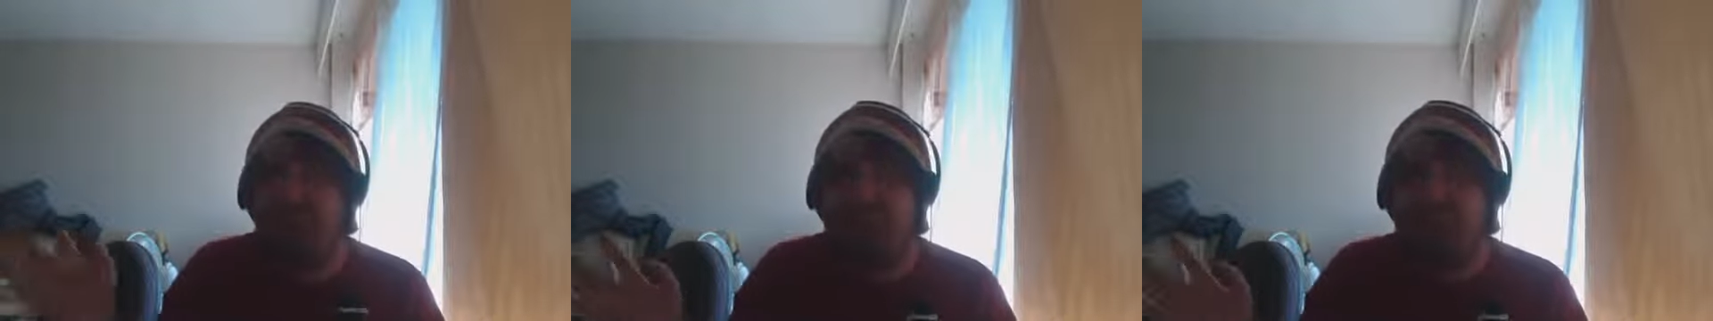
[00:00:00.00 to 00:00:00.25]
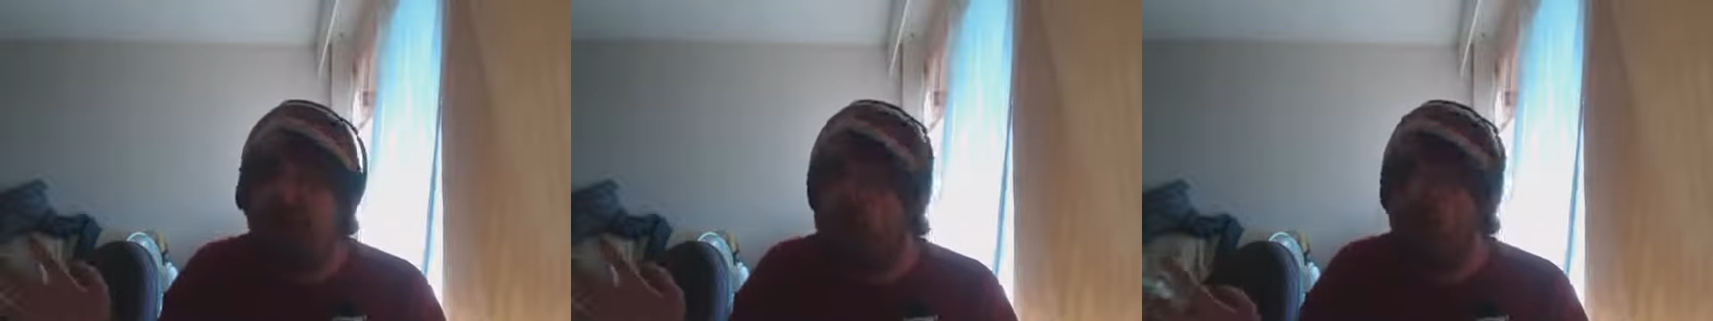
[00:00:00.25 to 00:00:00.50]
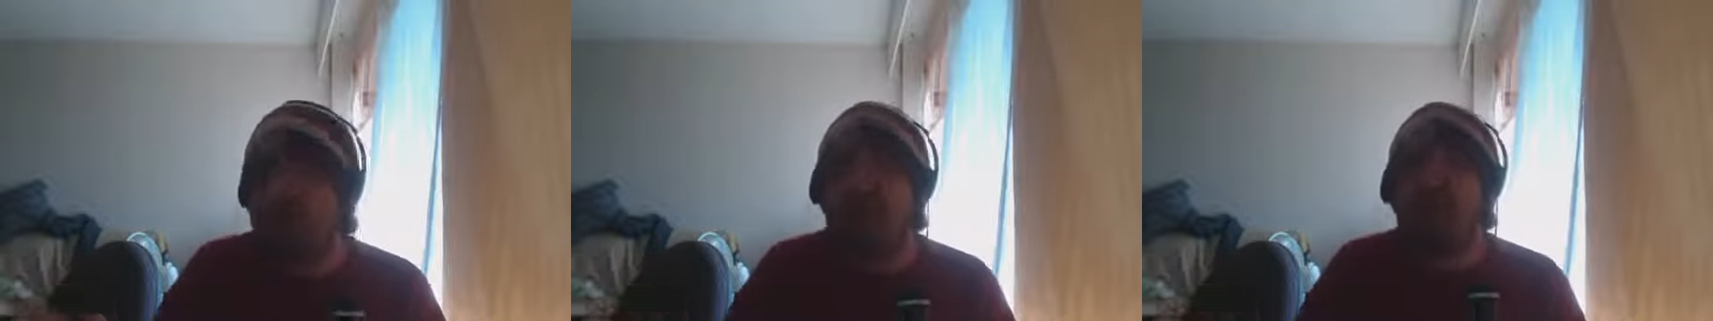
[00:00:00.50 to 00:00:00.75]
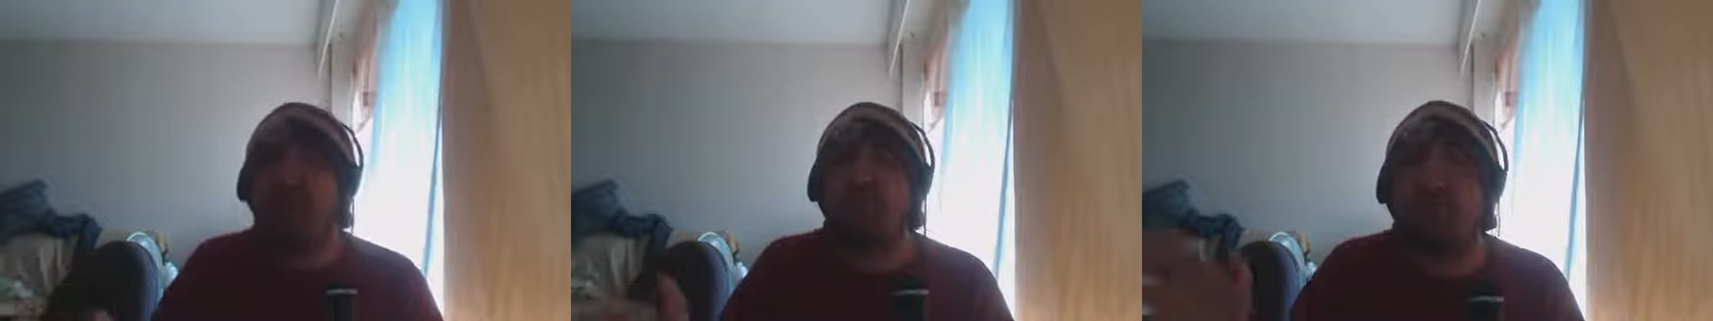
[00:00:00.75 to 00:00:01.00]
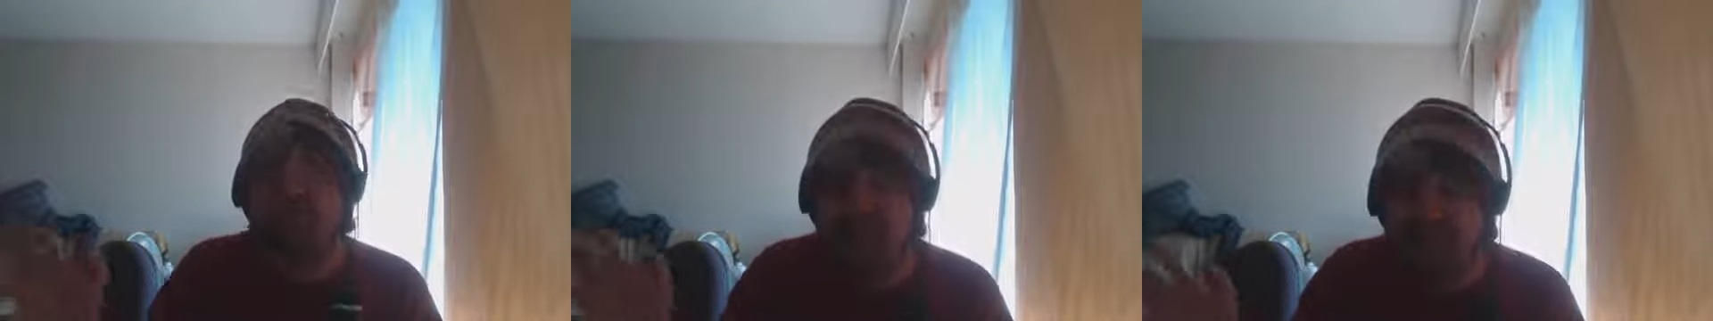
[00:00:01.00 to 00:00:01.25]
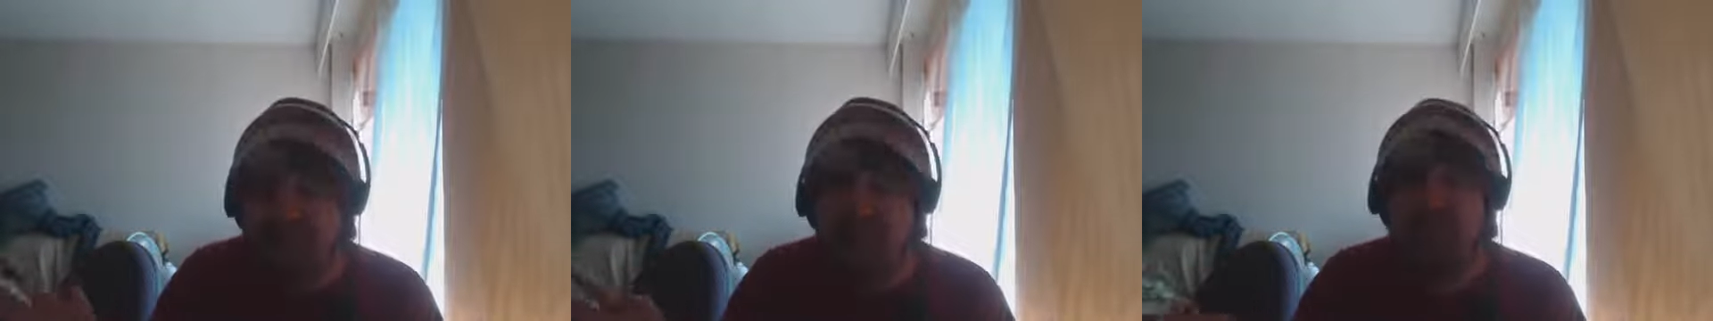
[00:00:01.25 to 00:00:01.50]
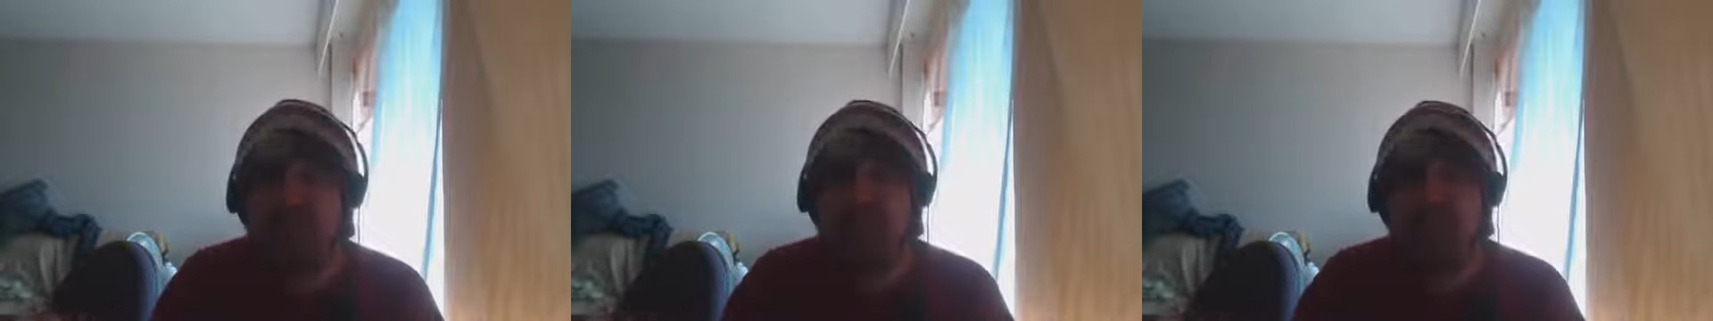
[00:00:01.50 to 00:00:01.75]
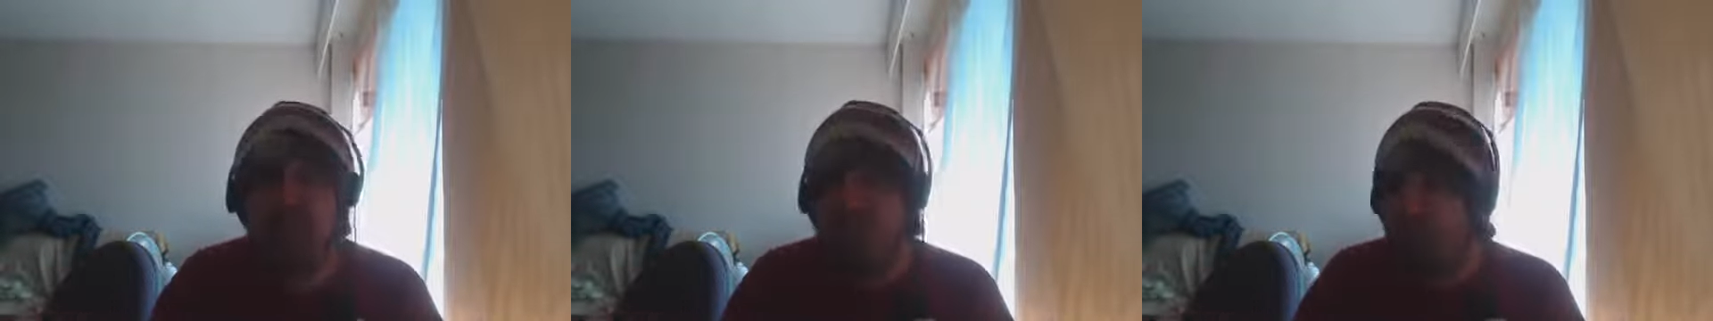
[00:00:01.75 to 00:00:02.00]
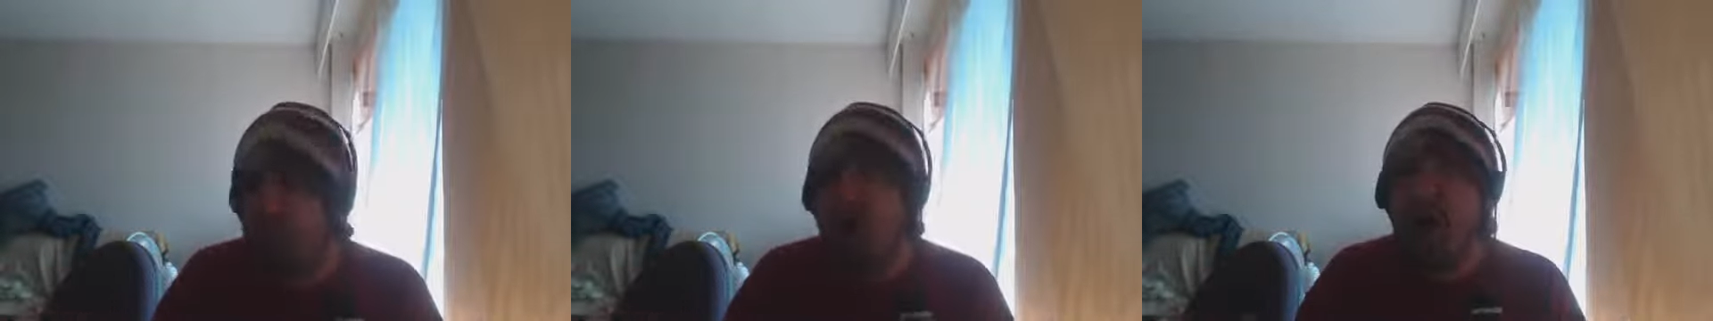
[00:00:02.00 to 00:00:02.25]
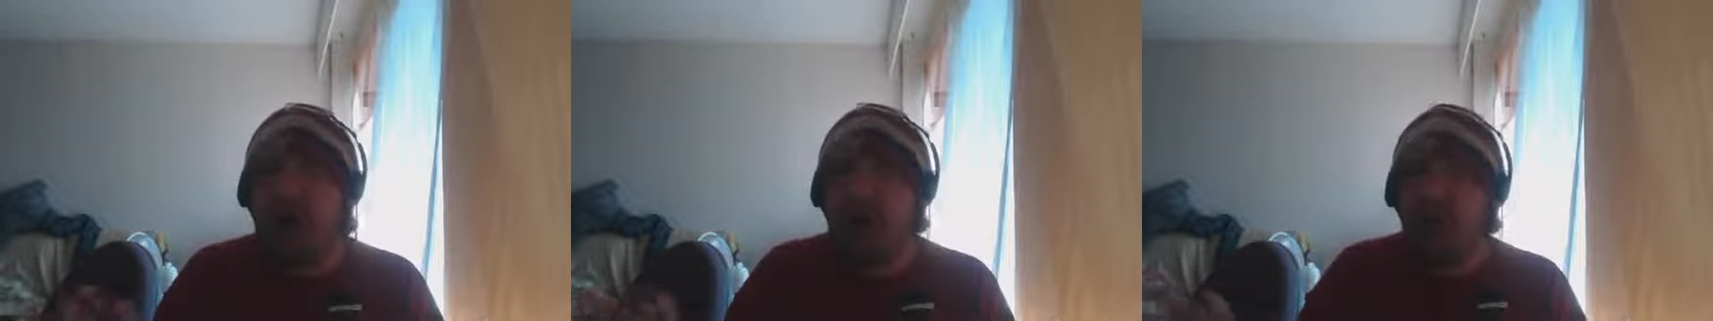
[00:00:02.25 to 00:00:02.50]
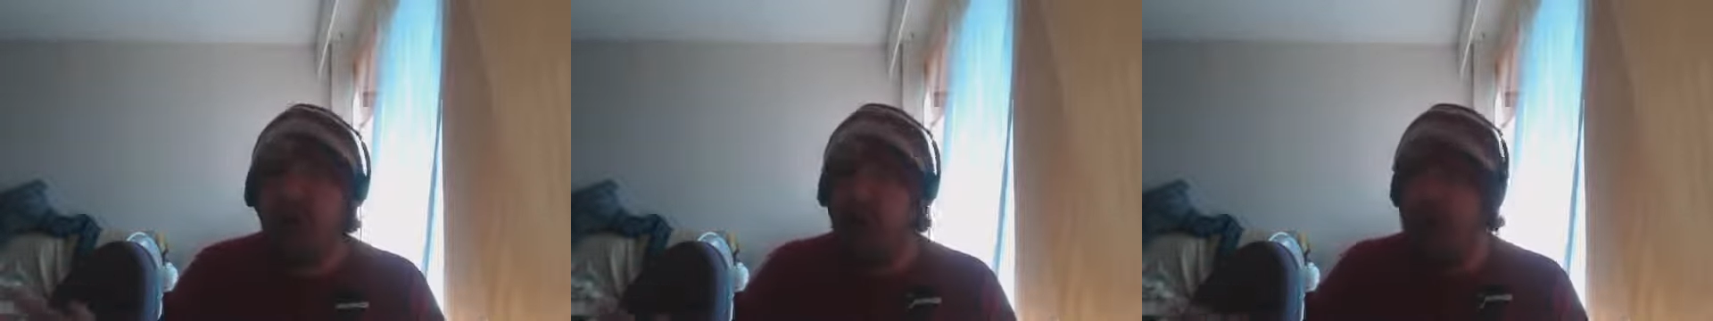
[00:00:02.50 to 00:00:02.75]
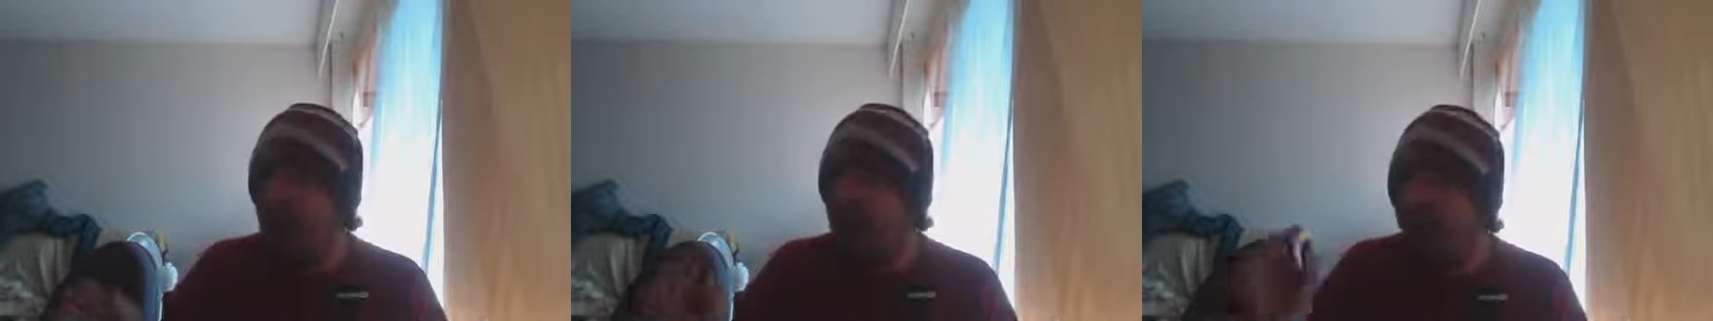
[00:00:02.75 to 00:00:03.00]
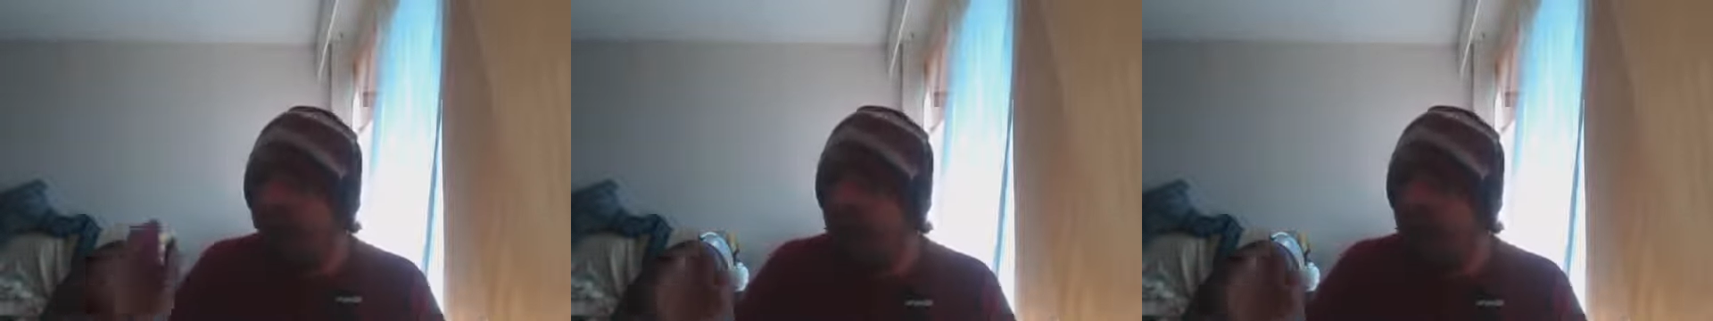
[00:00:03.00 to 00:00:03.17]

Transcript: [unreadable: no face in view]